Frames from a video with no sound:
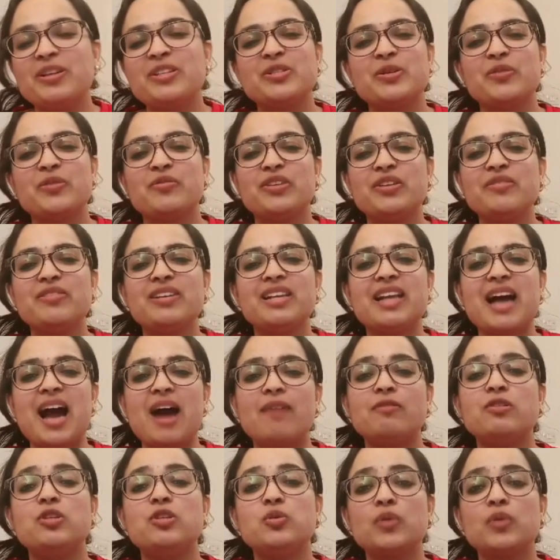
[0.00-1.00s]
So we will
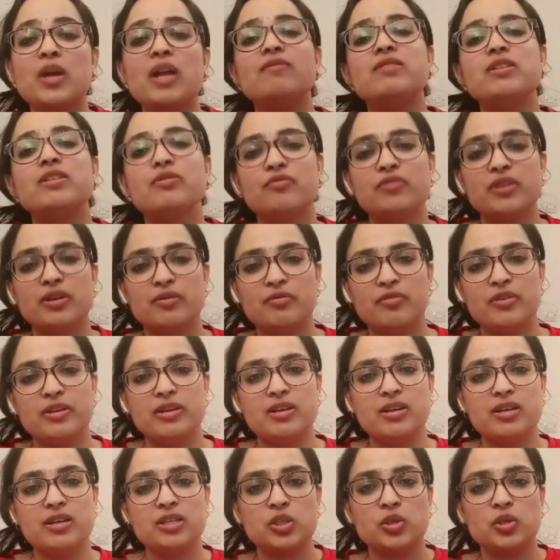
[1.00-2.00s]
have 12 different
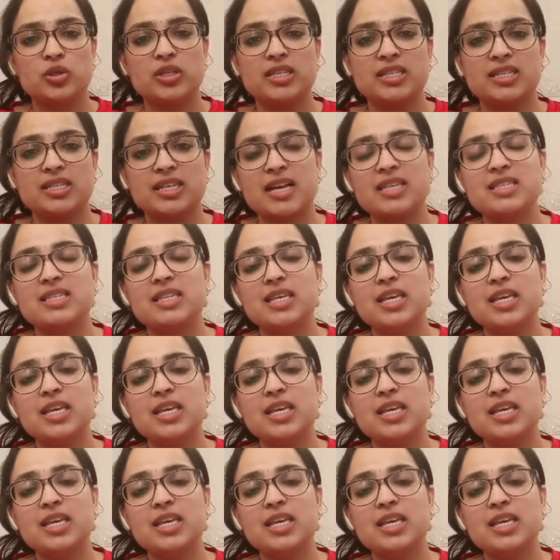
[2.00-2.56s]
figures to discuss